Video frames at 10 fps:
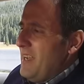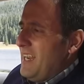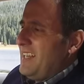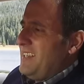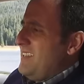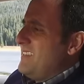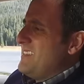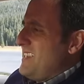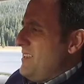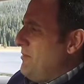And I think the
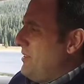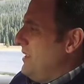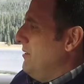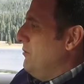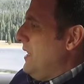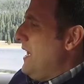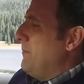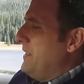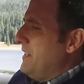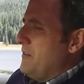same thing will
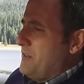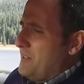happen here.